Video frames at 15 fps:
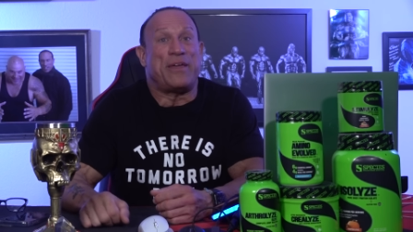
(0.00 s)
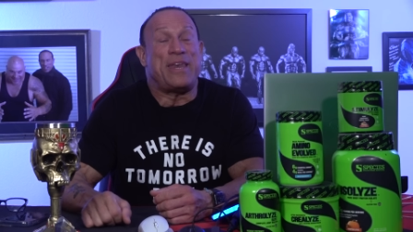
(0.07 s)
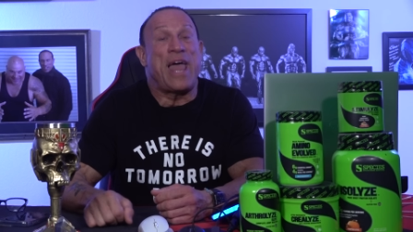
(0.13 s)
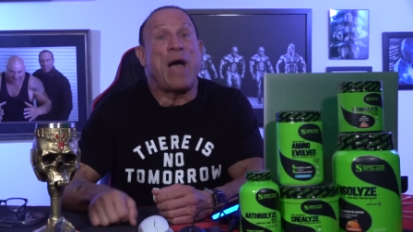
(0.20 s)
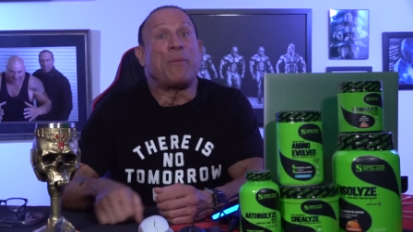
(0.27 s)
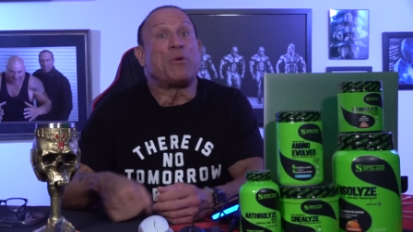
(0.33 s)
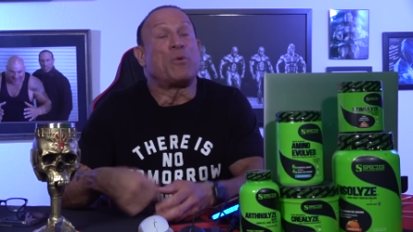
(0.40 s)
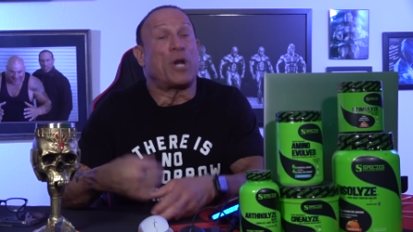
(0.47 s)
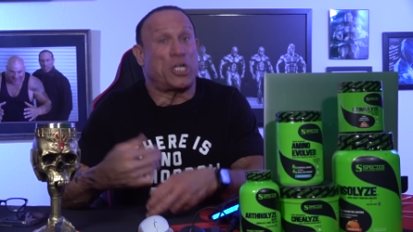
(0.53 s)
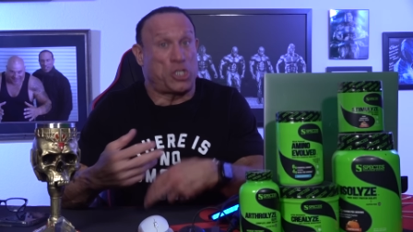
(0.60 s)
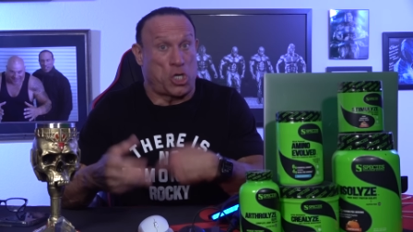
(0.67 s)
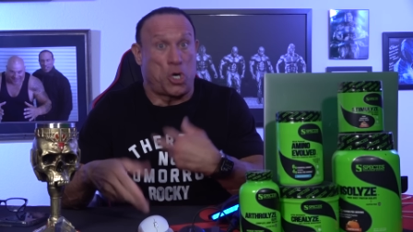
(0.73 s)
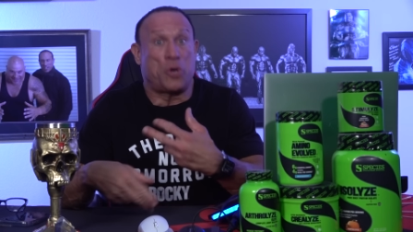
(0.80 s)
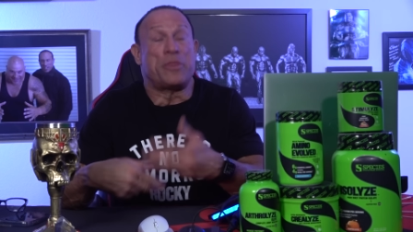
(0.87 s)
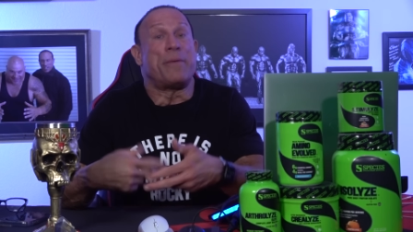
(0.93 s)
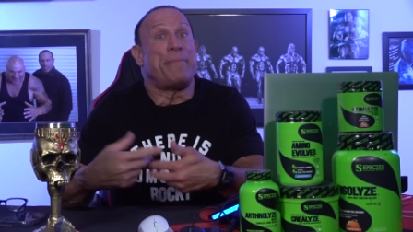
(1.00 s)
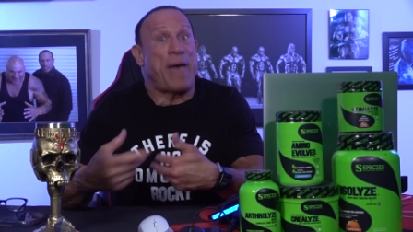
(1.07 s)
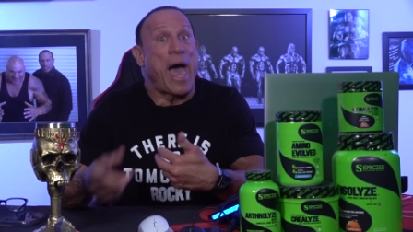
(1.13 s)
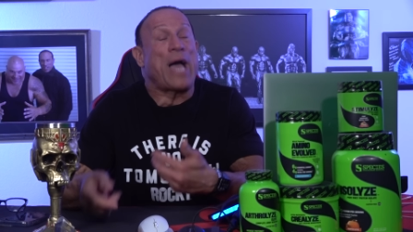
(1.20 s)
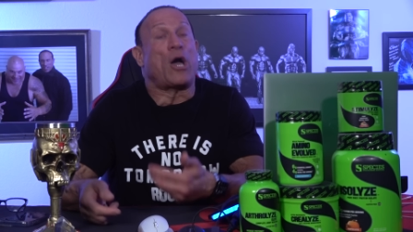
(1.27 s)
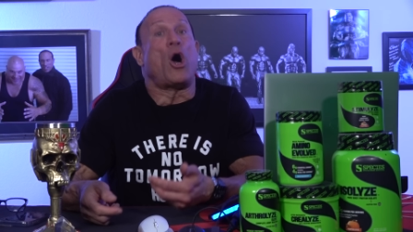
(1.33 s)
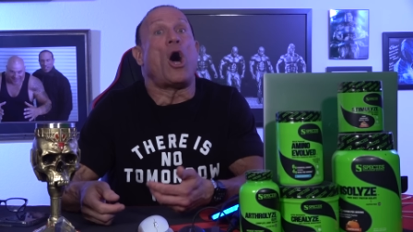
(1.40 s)
Now we want to turn them
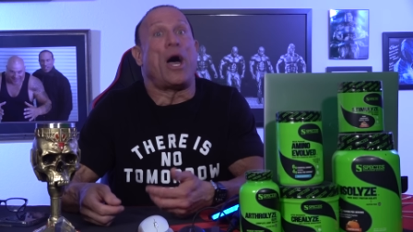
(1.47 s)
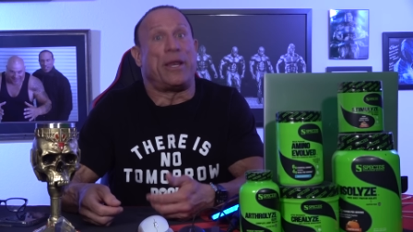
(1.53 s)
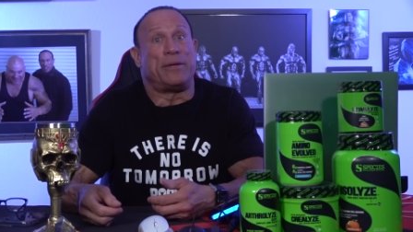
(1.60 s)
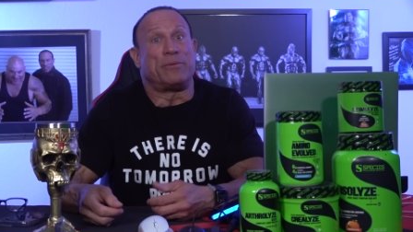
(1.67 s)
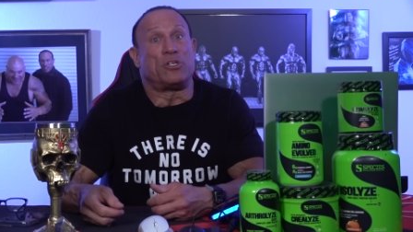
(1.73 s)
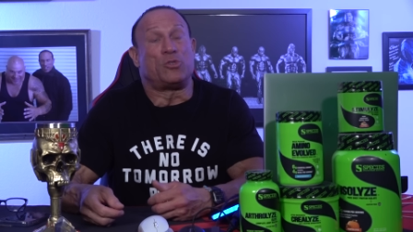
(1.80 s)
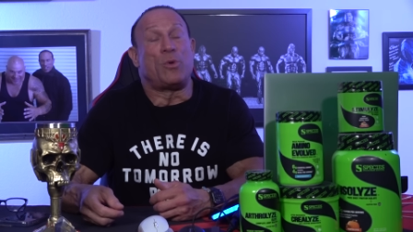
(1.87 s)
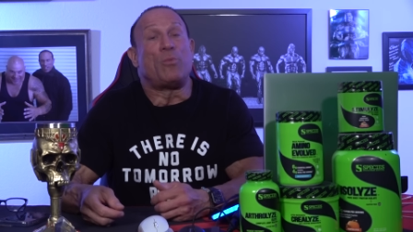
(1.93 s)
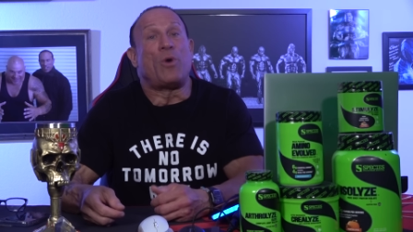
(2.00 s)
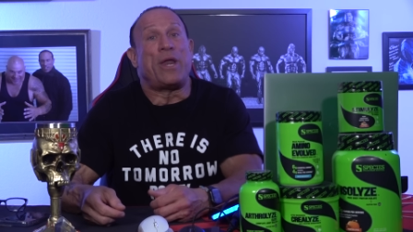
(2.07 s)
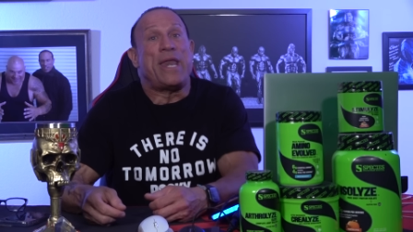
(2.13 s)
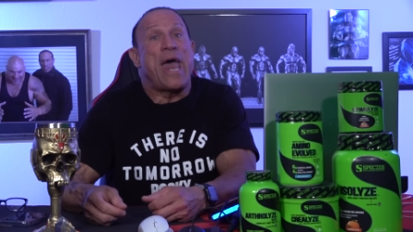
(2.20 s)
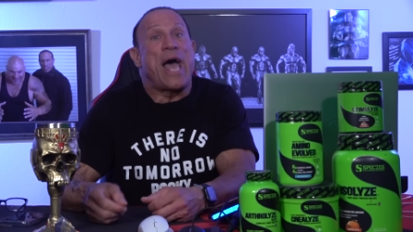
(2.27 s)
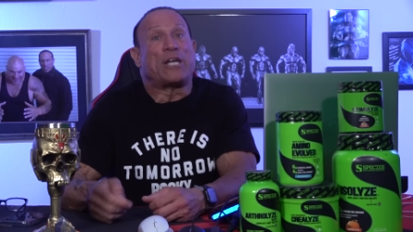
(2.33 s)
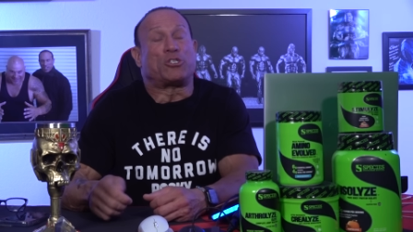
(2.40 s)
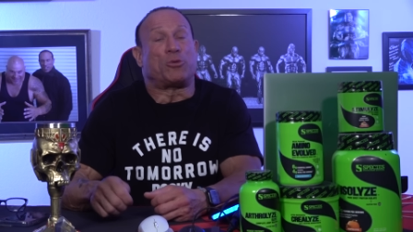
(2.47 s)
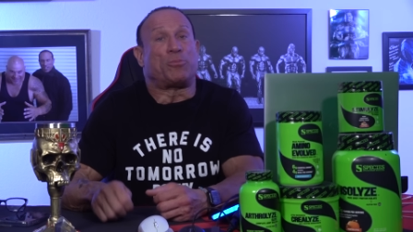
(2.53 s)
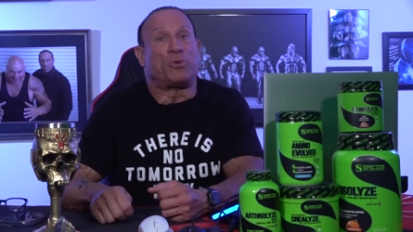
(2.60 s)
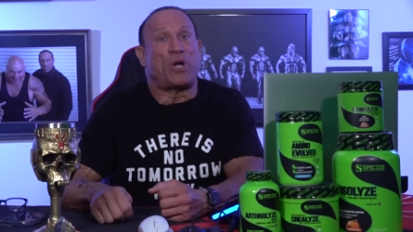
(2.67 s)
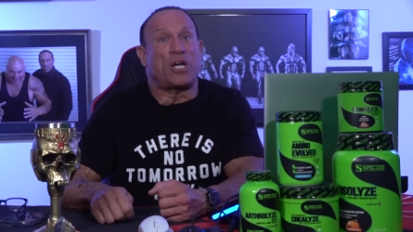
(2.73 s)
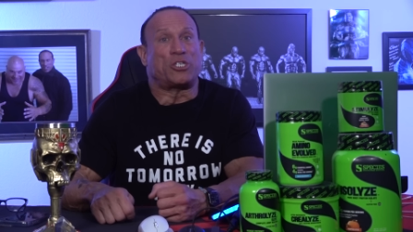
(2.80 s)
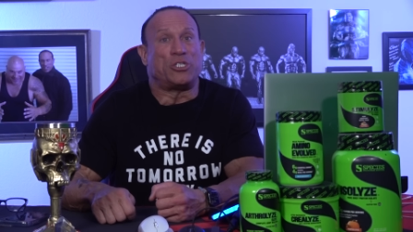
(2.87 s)
back on because we want natural
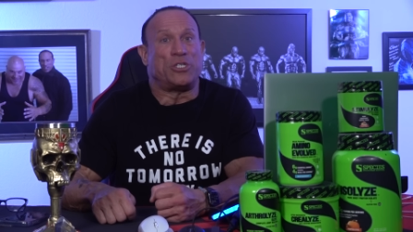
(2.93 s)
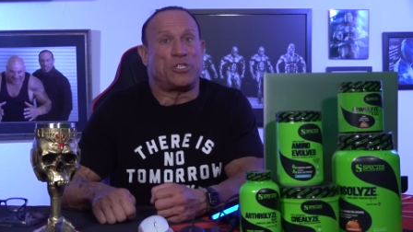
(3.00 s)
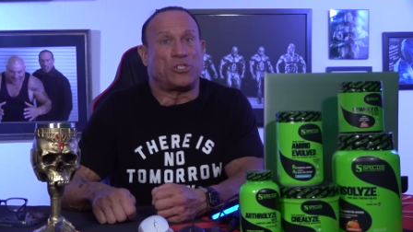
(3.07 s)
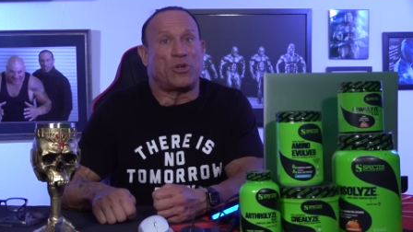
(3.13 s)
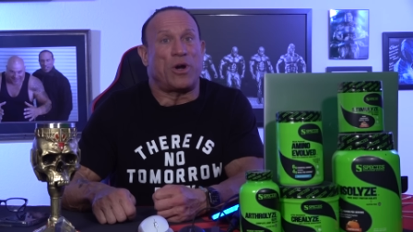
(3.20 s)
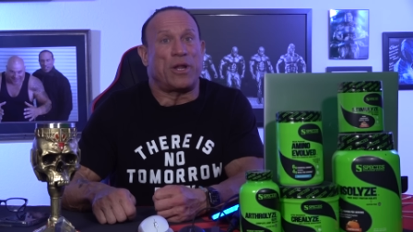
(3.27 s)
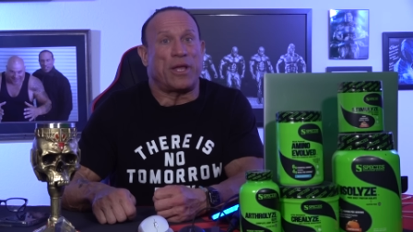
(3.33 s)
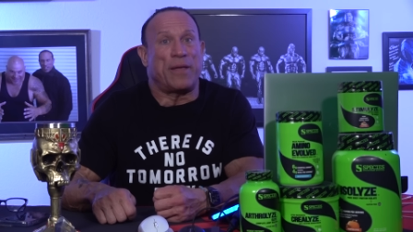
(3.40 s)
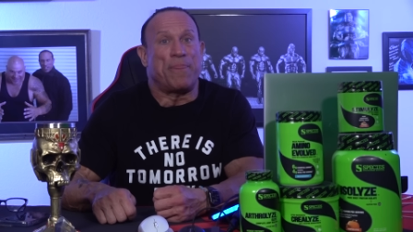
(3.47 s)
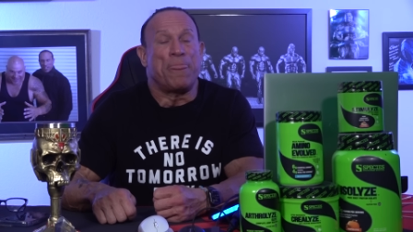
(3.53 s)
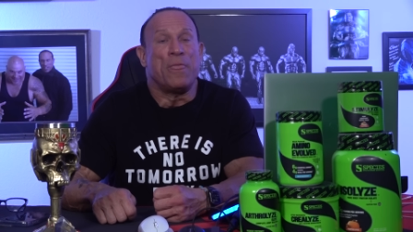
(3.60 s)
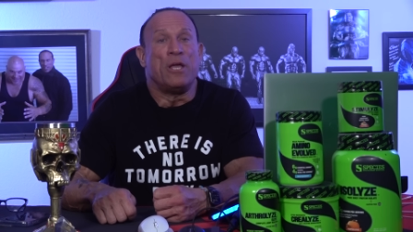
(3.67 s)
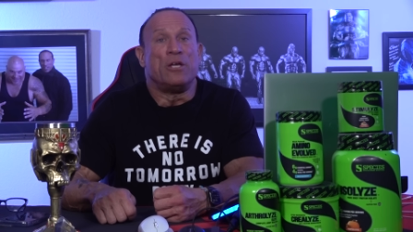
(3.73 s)
production to start again.